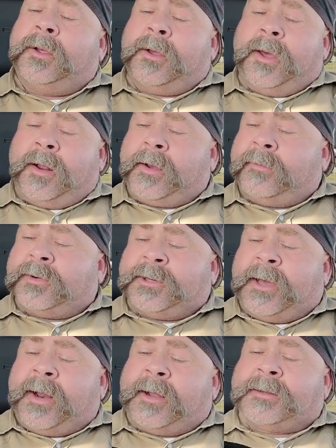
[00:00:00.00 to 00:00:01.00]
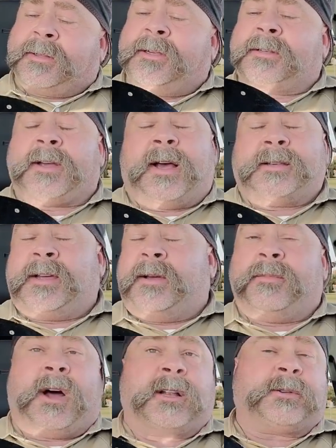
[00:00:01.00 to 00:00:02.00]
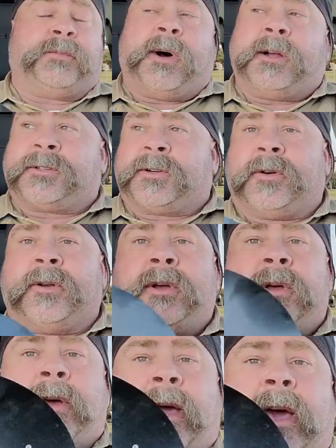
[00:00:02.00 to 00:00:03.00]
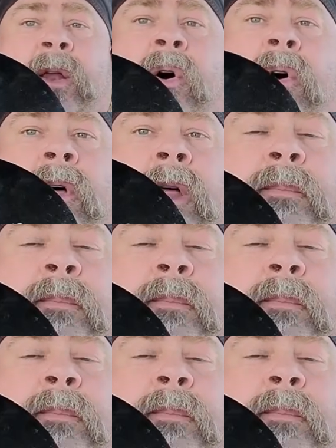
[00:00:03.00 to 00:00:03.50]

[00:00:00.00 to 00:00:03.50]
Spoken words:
and I'll give a shout out to these guys. I am not sponsored at all.